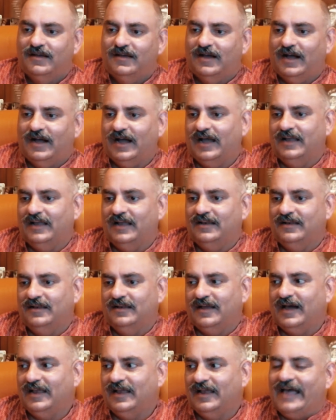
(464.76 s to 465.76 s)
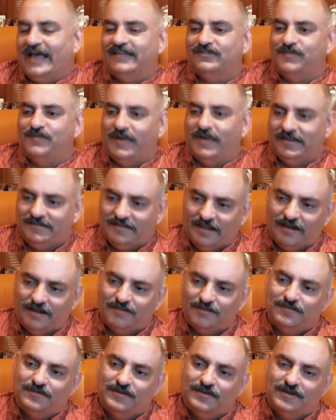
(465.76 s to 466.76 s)
I'll ask
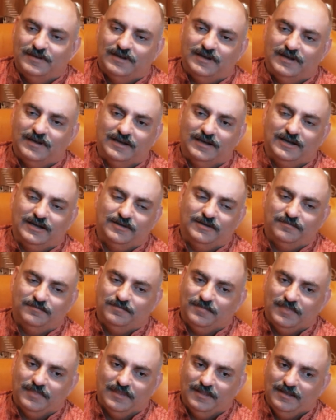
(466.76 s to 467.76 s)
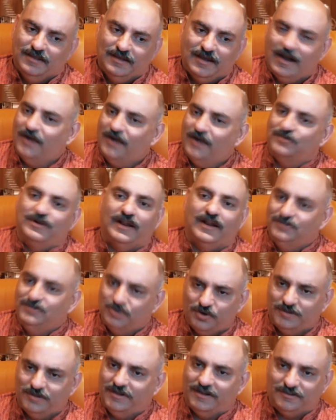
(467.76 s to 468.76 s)
myself, how did I
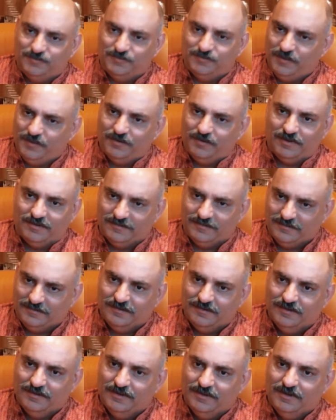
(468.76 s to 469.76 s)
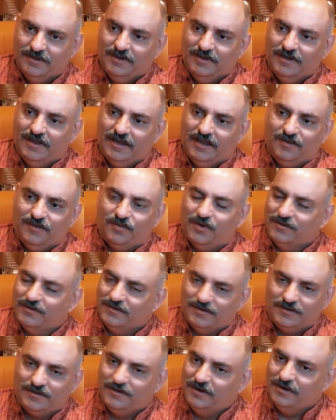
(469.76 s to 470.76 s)
enjoy that experience? Right. Was
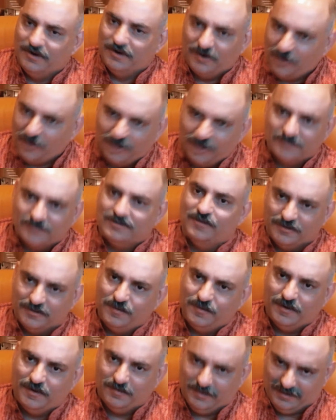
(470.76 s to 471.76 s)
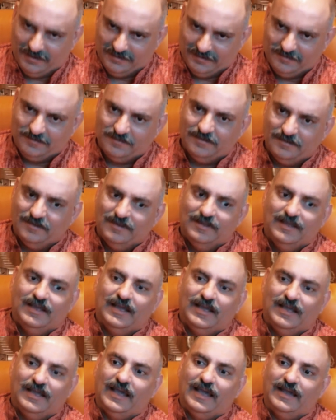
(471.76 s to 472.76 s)
it an awesome experience?
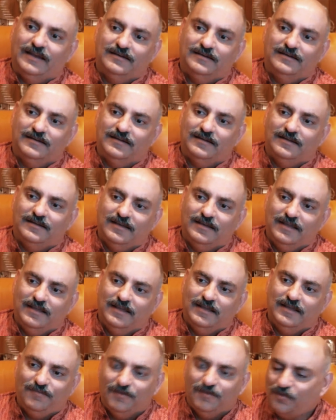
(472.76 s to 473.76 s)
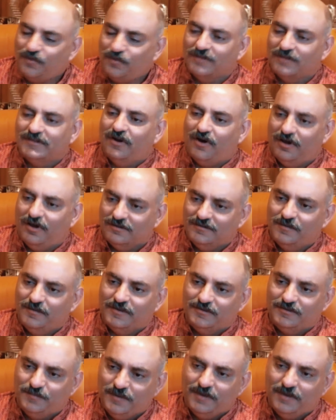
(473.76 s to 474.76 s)
Yeah. And if it was an awesome
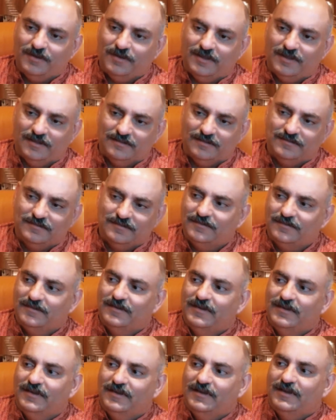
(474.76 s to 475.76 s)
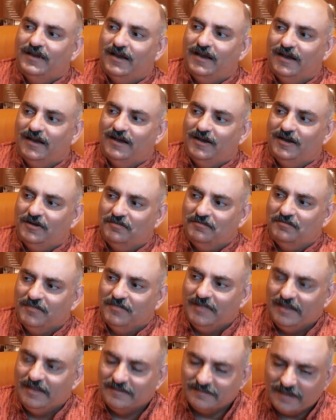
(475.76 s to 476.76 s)
experience,
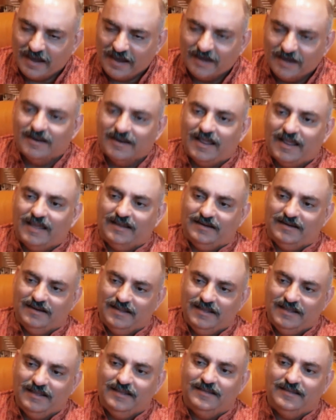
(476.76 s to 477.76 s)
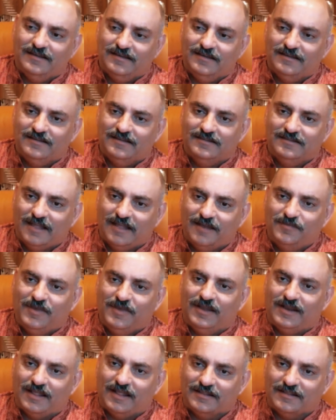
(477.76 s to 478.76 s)
it's unlikely there'll
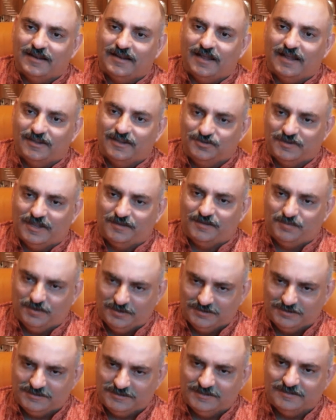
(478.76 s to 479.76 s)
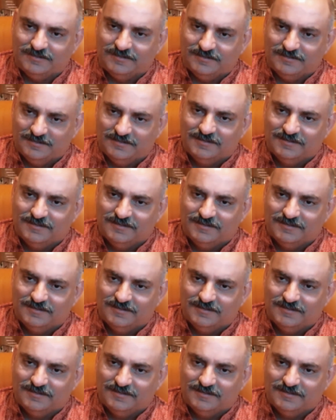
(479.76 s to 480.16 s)
be another lunch with that person. Right.